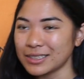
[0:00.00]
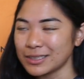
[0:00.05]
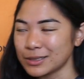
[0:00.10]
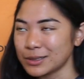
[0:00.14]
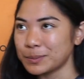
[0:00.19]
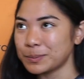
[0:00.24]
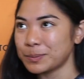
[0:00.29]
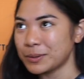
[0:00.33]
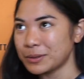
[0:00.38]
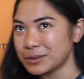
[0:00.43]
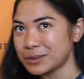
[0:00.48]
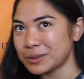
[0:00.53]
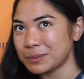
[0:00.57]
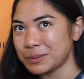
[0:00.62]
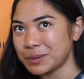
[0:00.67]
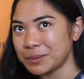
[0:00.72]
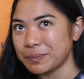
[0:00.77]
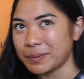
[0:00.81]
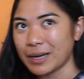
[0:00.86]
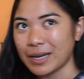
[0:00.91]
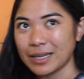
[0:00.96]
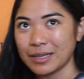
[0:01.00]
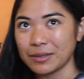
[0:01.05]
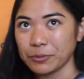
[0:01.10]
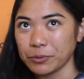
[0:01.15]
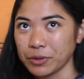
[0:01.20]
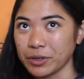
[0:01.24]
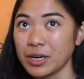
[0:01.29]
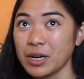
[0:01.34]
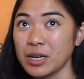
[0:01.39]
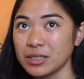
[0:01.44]
supposed to be that
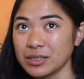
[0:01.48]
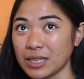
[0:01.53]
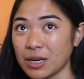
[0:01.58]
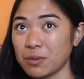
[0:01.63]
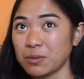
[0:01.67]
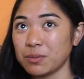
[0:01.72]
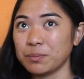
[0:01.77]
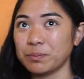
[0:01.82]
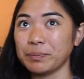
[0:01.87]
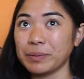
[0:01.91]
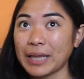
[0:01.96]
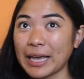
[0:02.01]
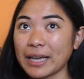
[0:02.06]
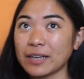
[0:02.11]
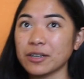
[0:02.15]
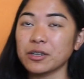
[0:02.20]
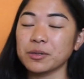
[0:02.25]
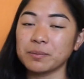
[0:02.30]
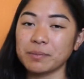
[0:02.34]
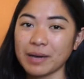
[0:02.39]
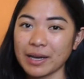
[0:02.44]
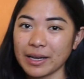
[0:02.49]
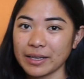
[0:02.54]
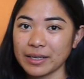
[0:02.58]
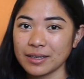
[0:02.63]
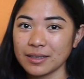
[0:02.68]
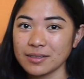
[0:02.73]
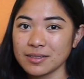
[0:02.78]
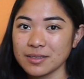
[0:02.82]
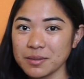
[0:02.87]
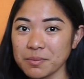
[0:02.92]
planned on
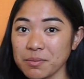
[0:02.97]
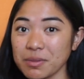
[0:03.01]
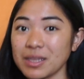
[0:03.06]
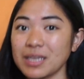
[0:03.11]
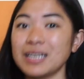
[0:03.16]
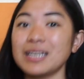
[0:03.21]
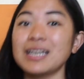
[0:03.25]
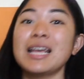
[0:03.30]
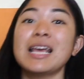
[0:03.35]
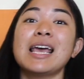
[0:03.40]
buying something.